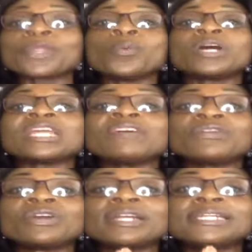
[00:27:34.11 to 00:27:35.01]

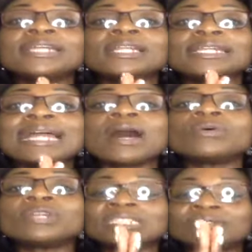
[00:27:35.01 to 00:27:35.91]
Whatever he
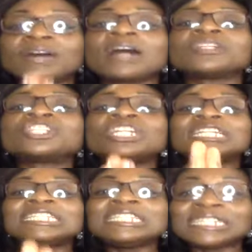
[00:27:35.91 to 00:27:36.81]
allowed his father to
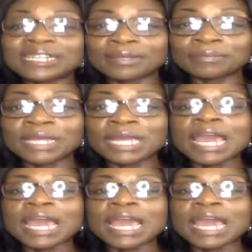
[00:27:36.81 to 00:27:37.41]
lead him.